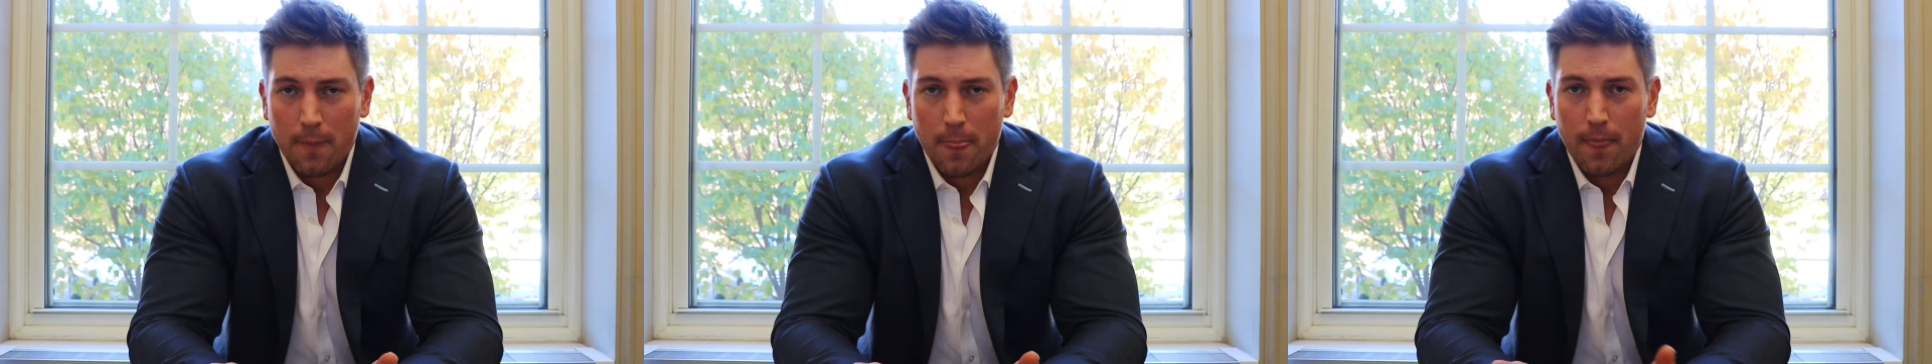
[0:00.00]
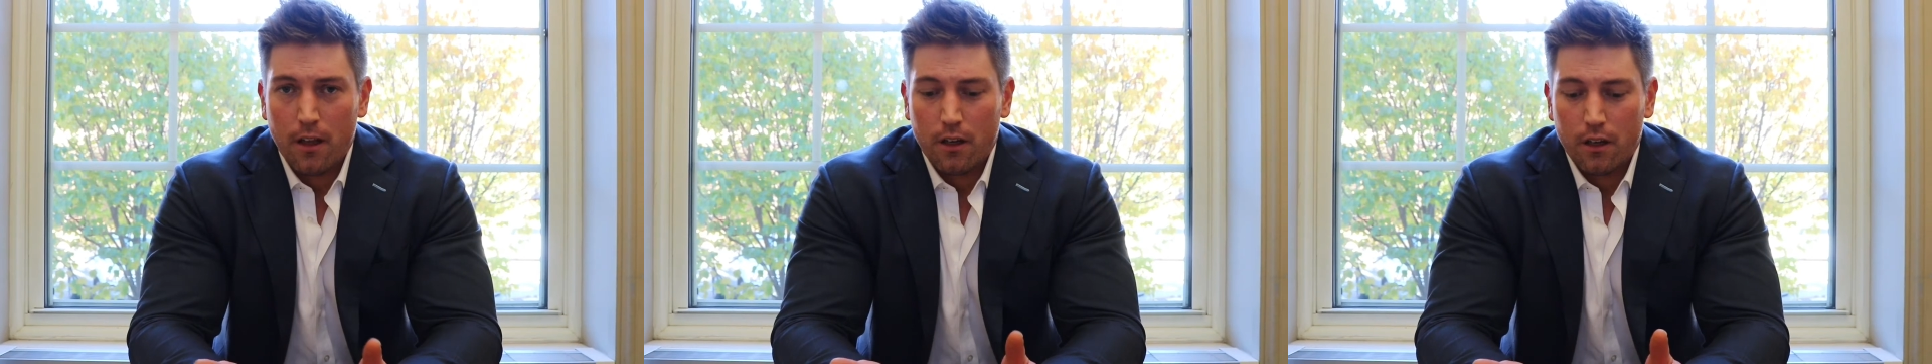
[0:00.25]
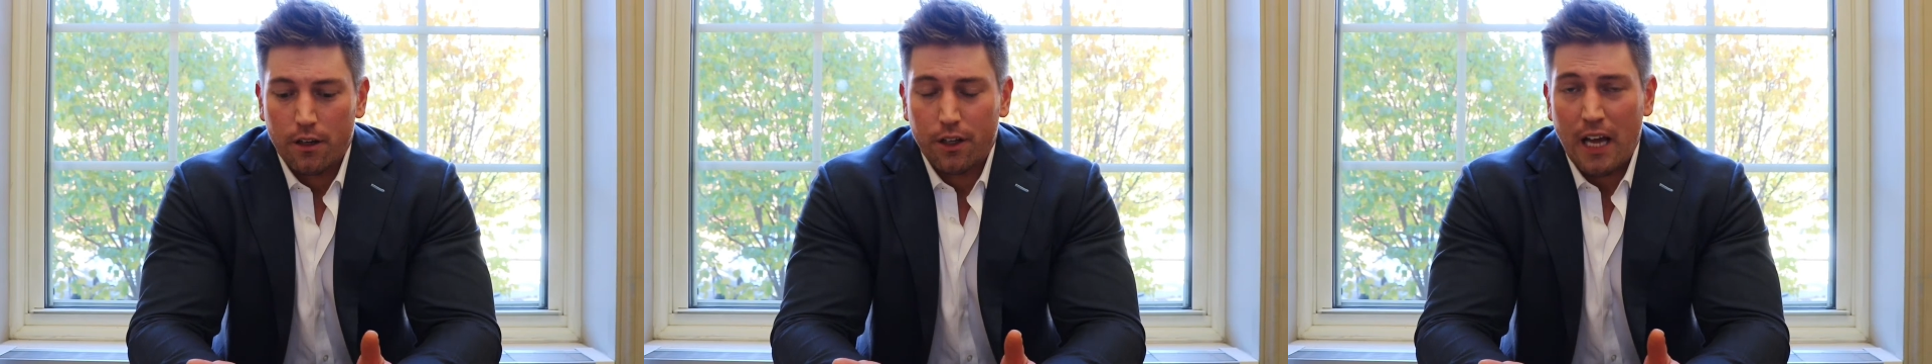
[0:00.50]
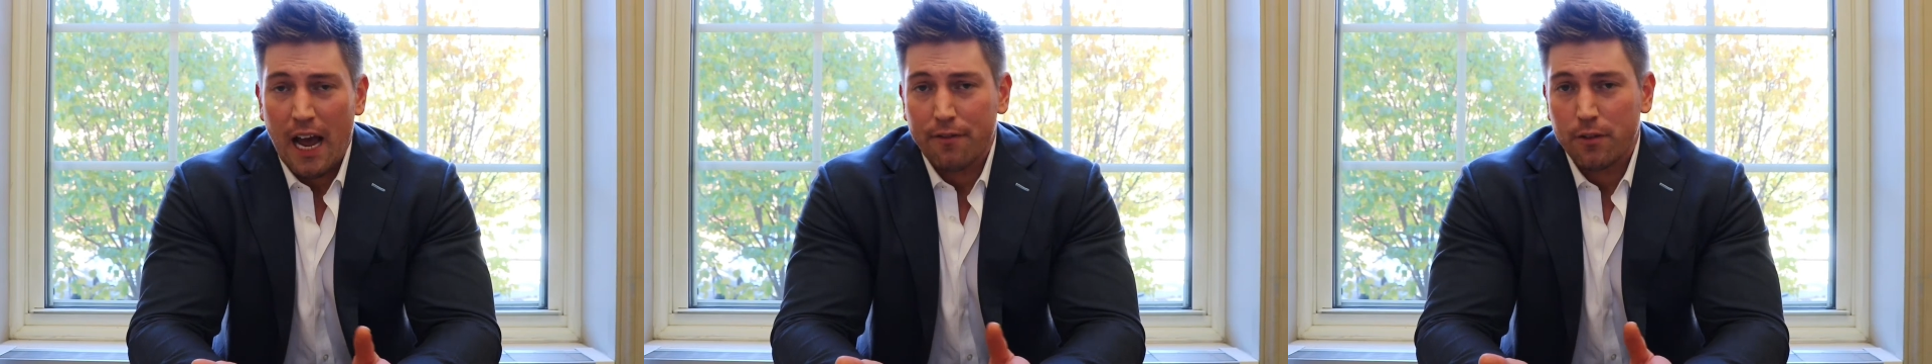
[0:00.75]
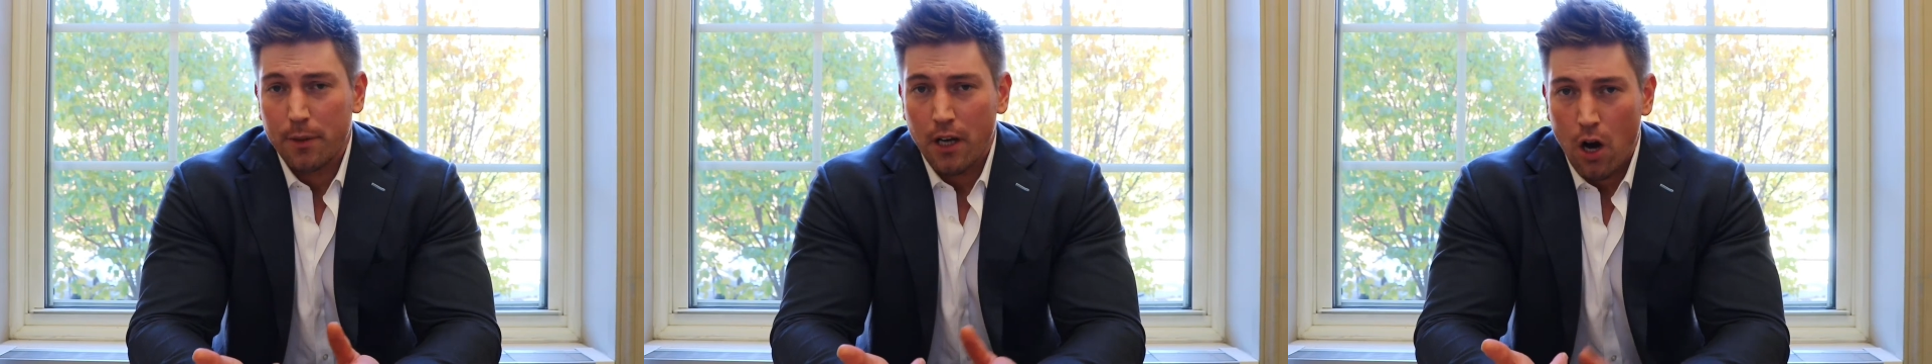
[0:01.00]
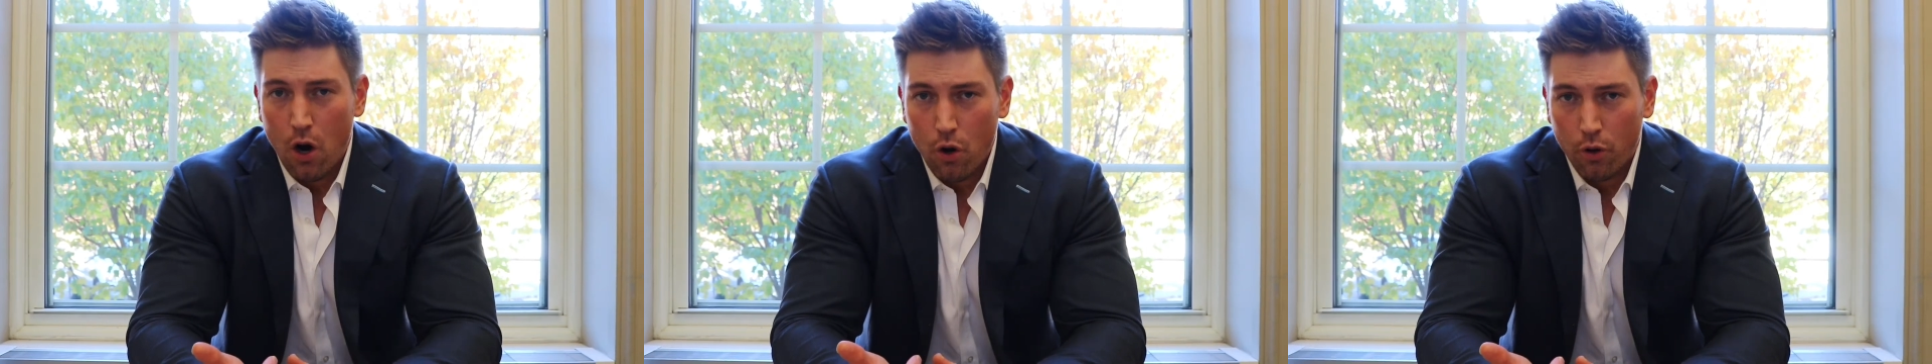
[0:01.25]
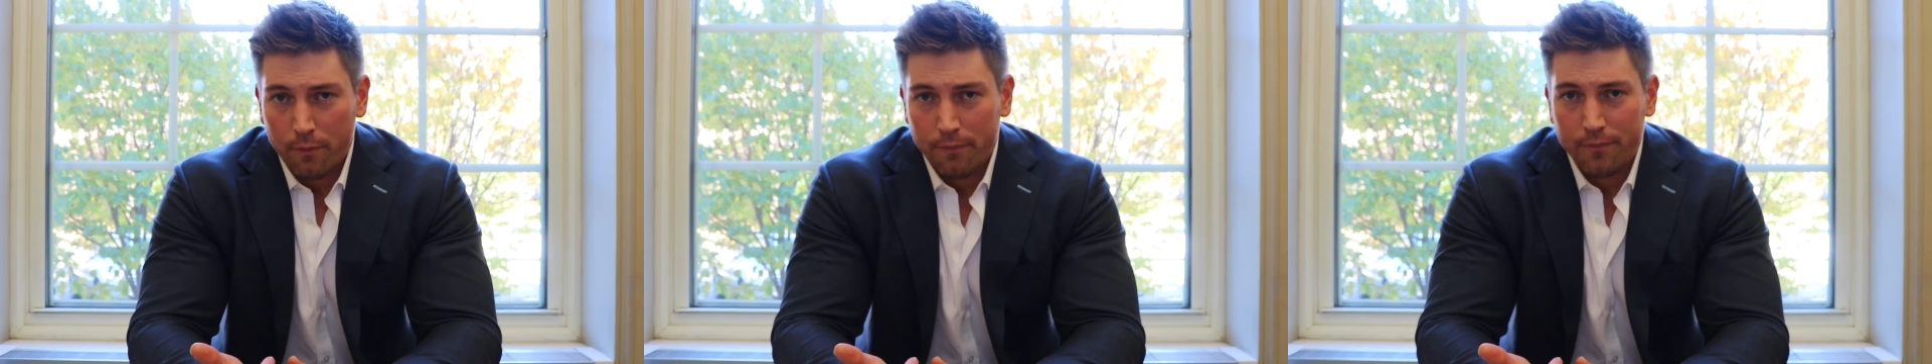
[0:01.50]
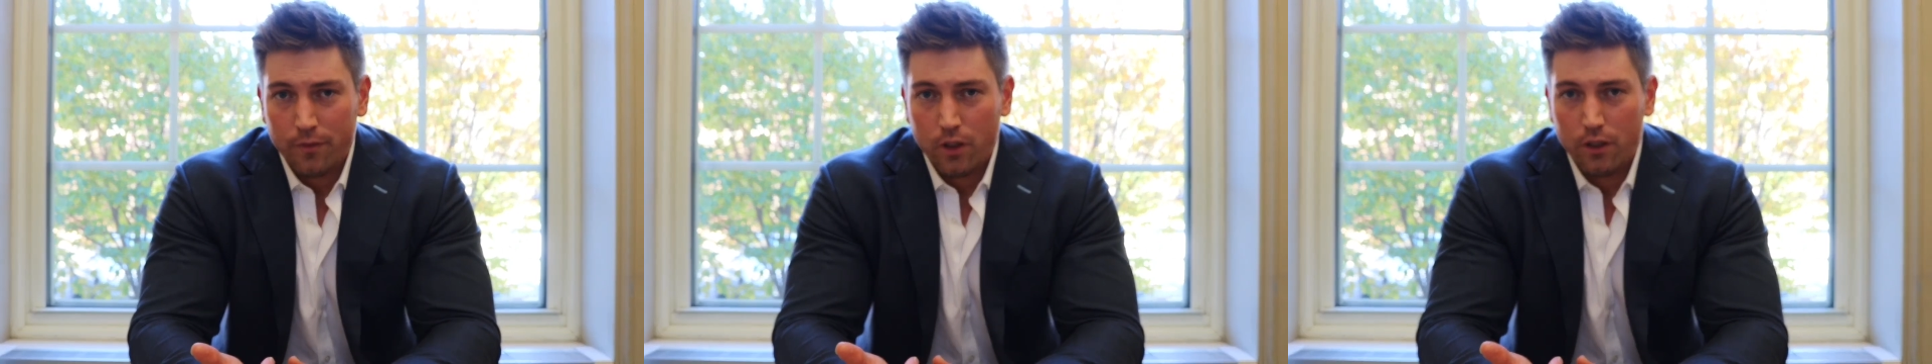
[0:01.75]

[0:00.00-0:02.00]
You're going to have to be home